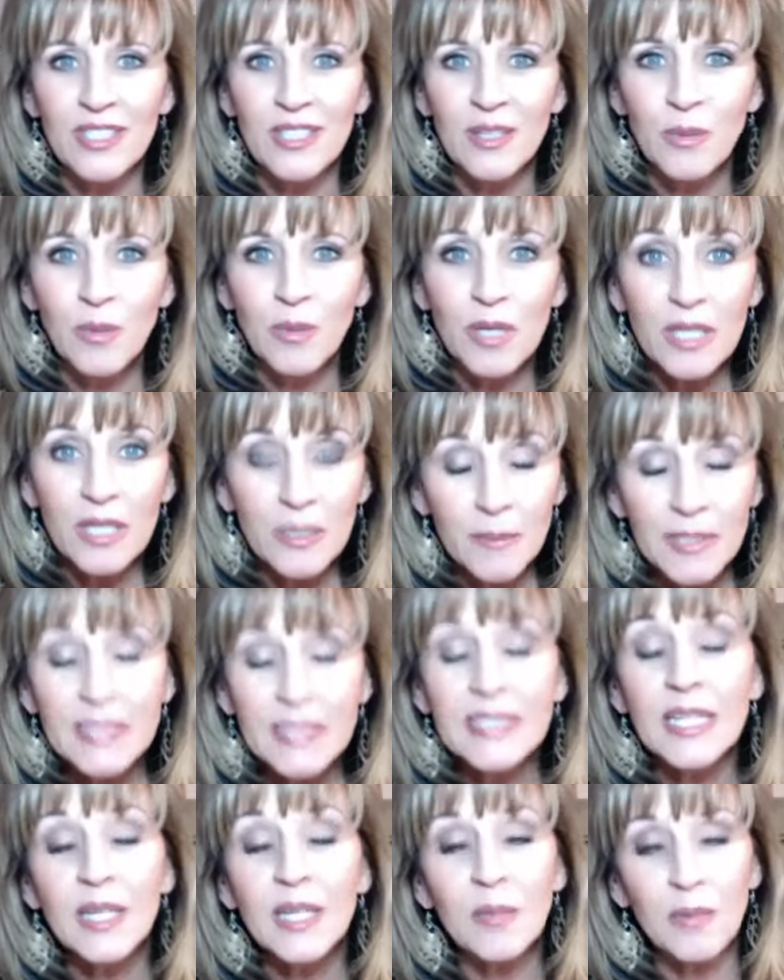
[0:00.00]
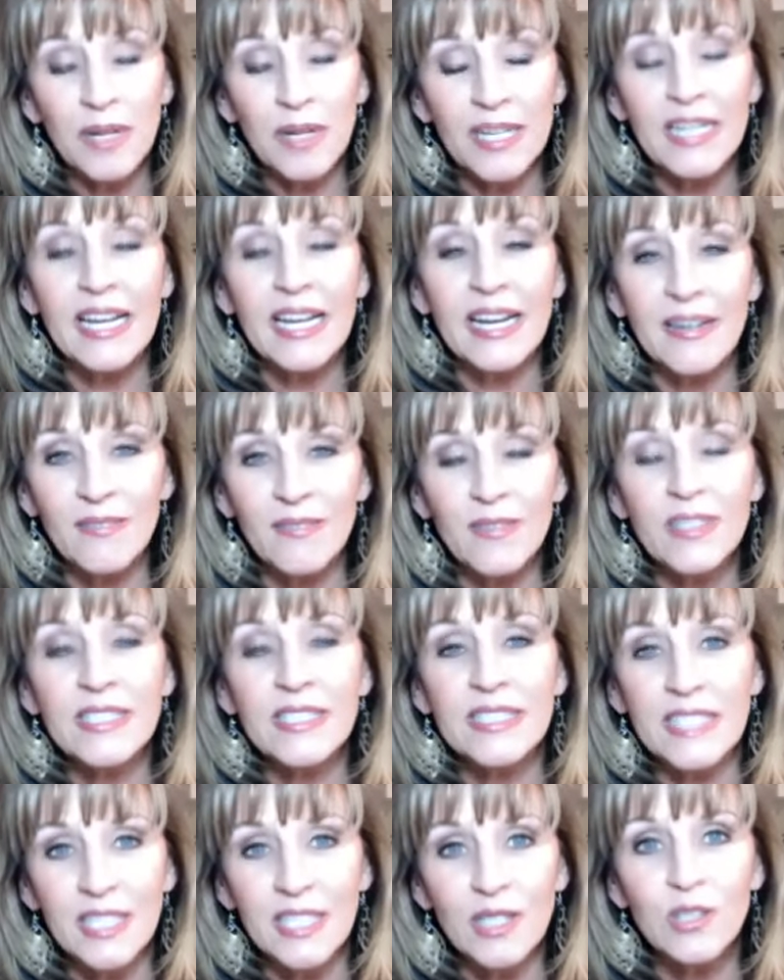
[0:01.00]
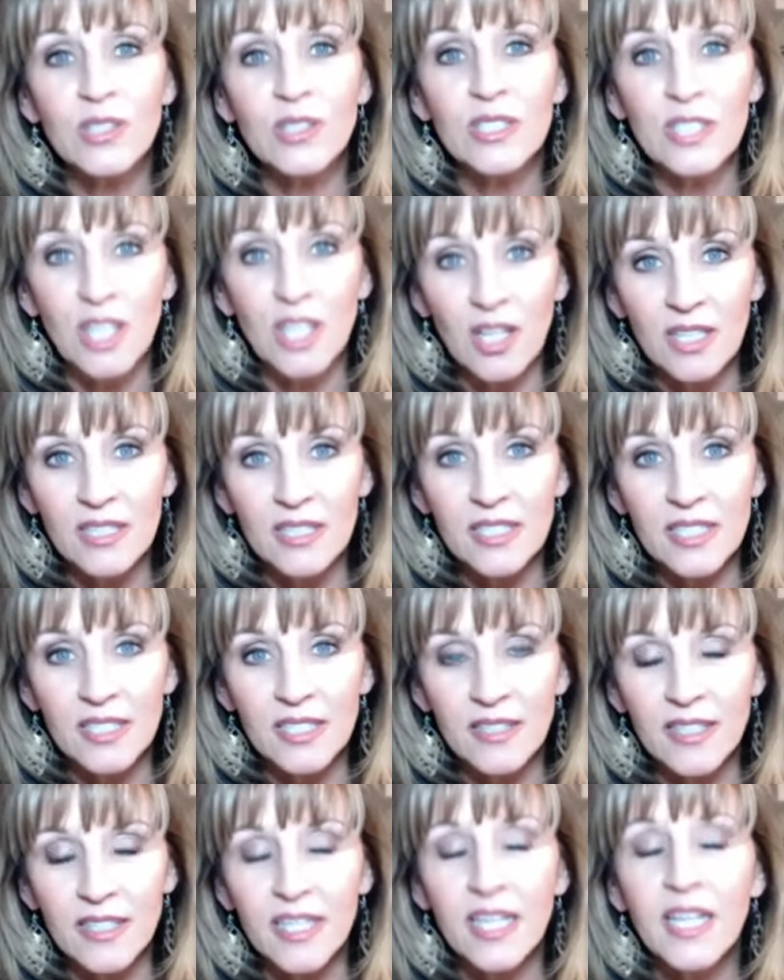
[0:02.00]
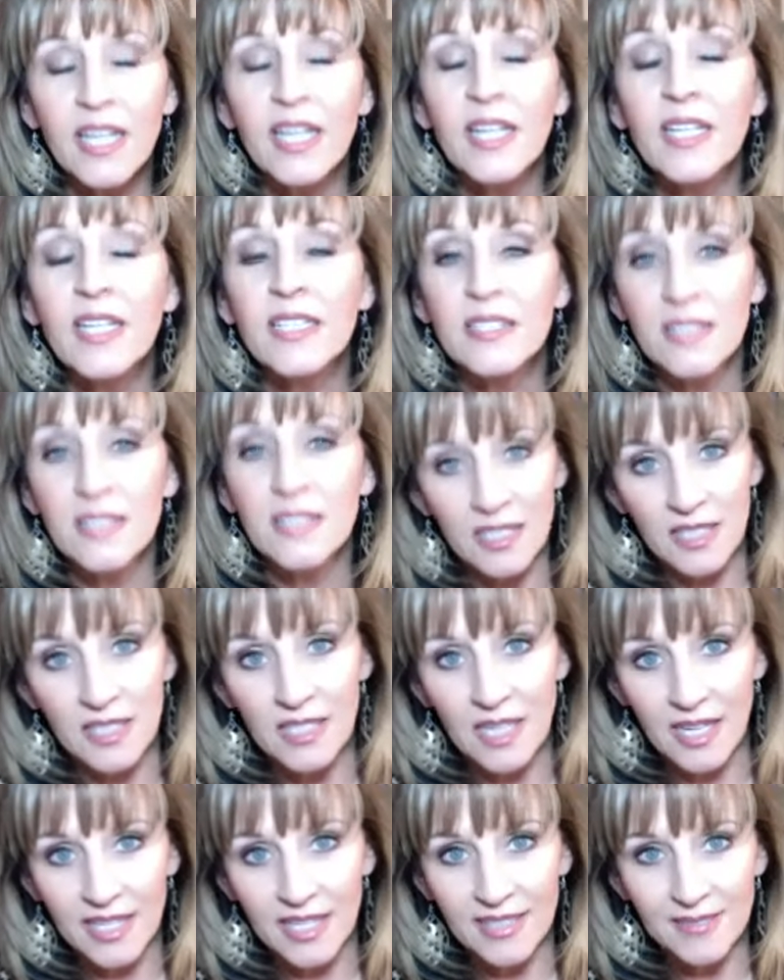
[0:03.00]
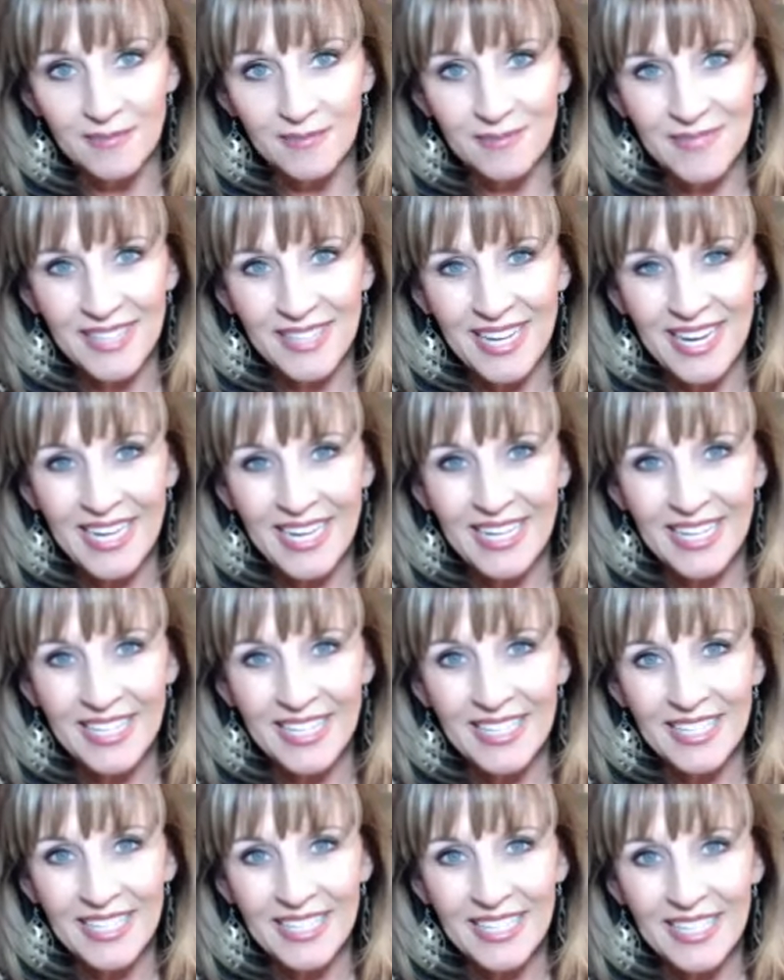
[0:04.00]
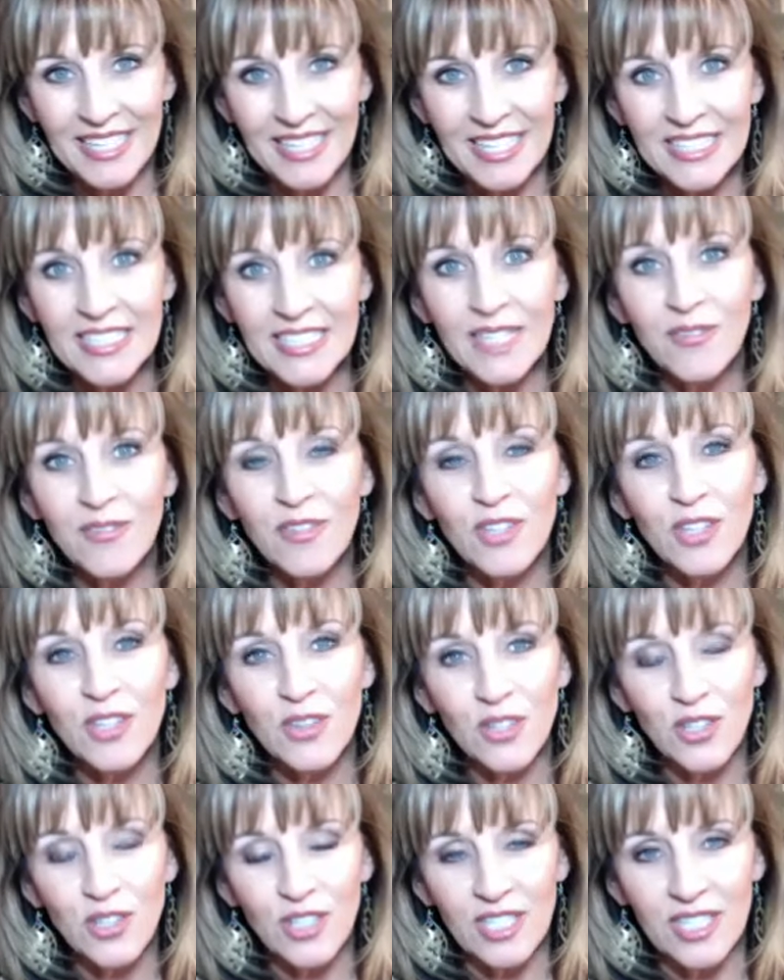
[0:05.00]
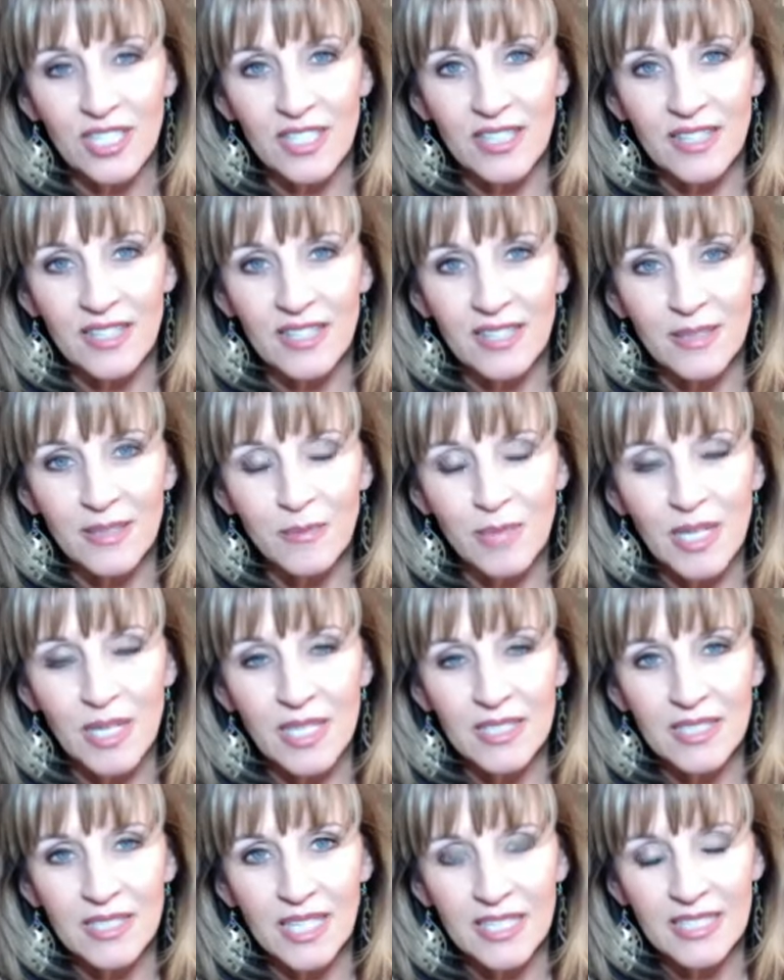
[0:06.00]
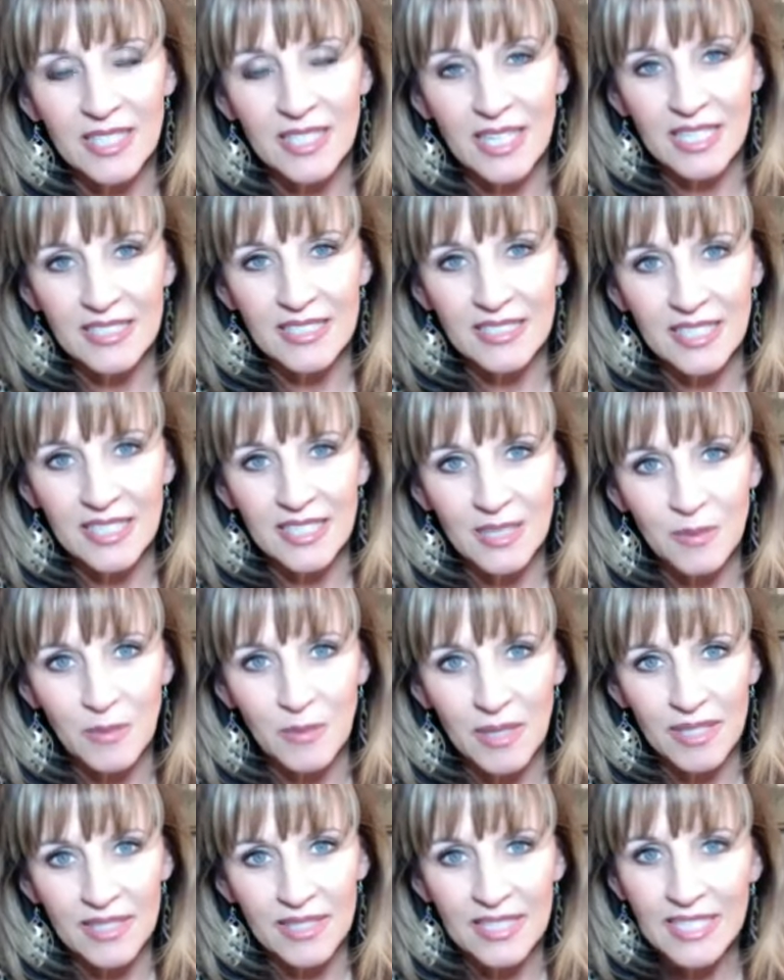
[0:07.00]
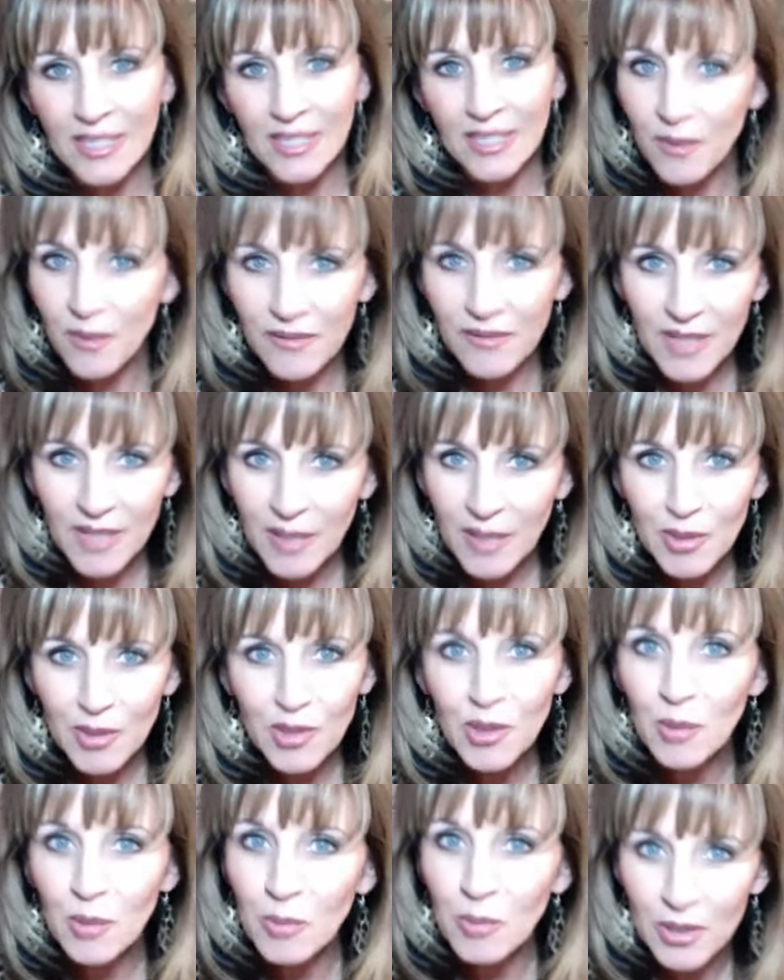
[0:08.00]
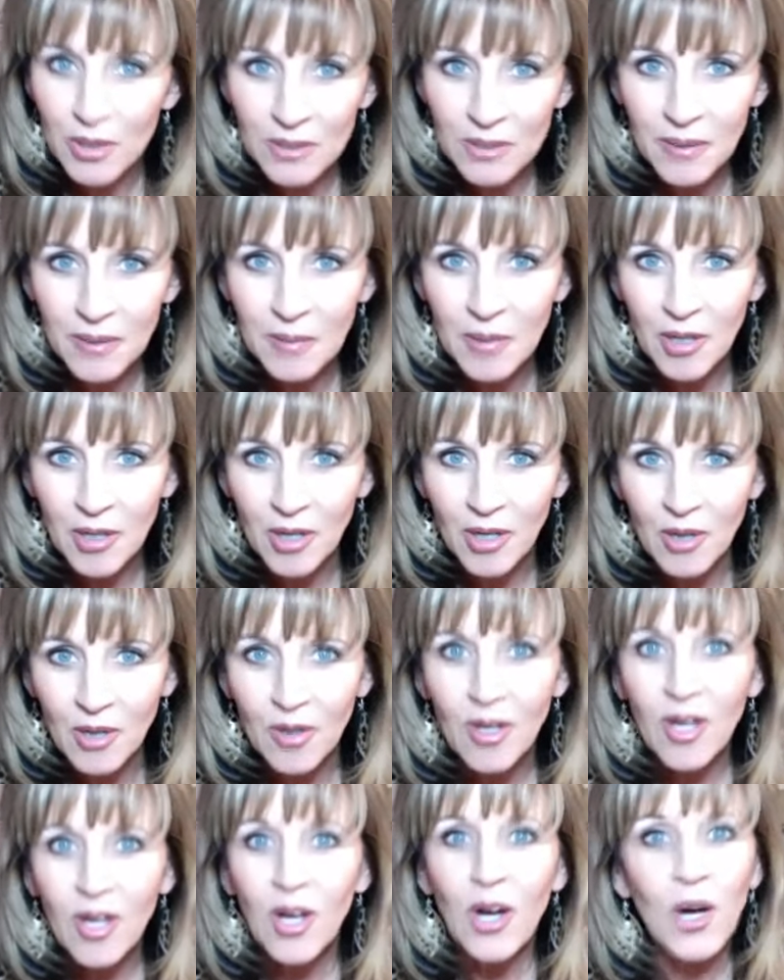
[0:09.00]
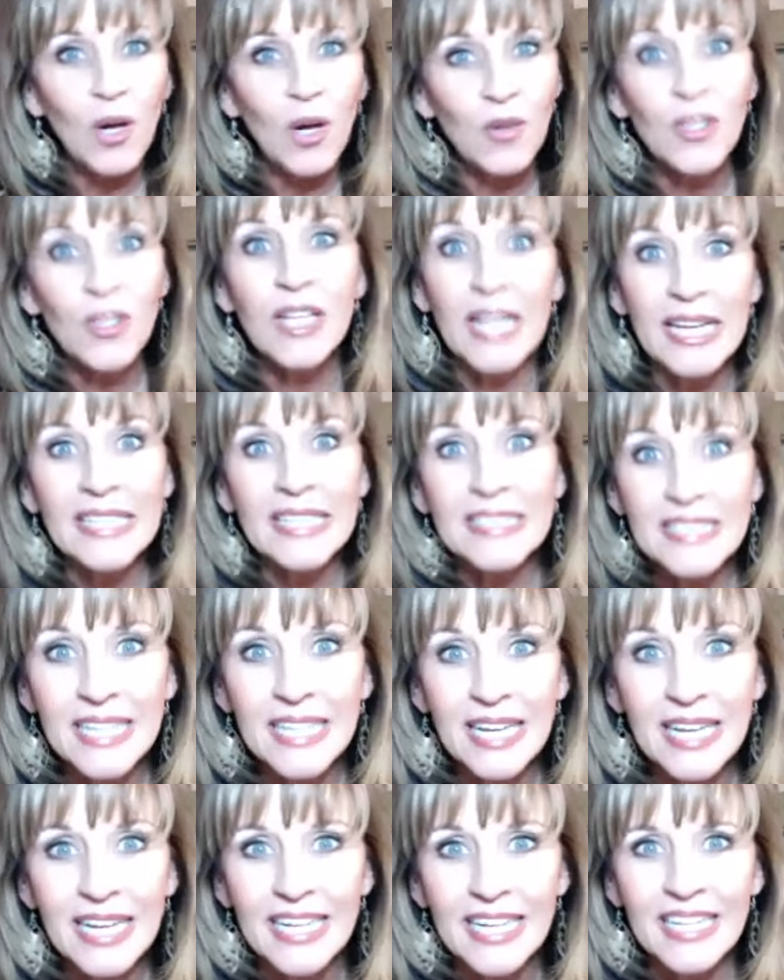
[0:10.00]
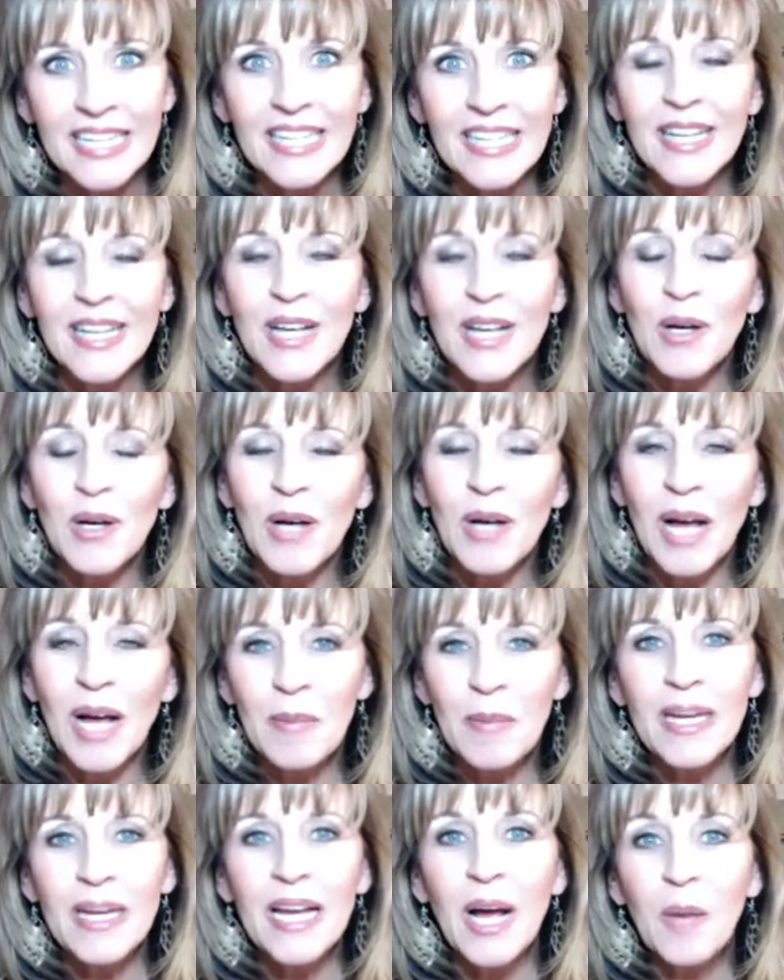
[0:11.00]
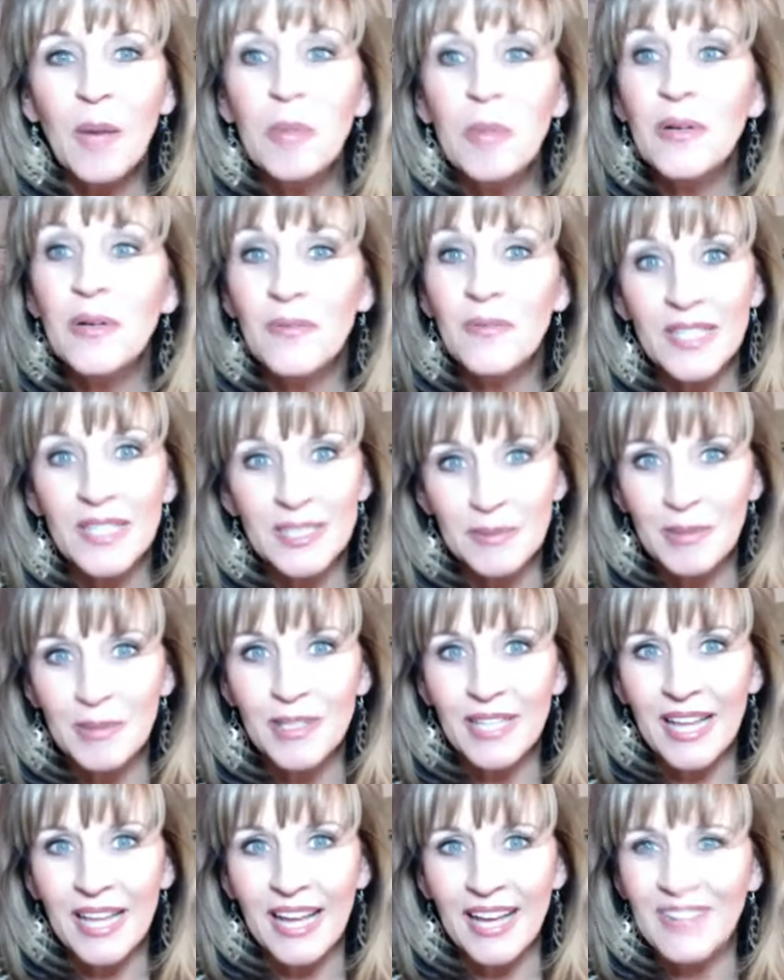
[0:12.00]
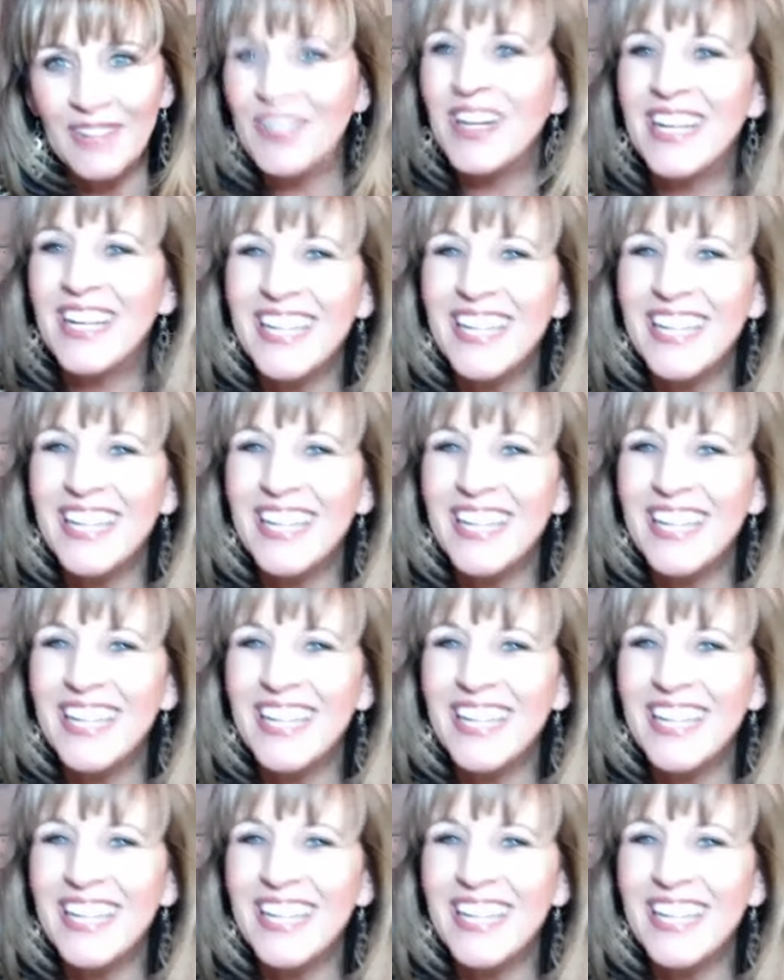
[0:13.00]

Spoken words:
We're going to be celebrating every single solitary Sunday night, and except for the 30th, because that's the last day of the month, and I don't have time to do no boss babe call on the last day. I'll be on Facebook Live.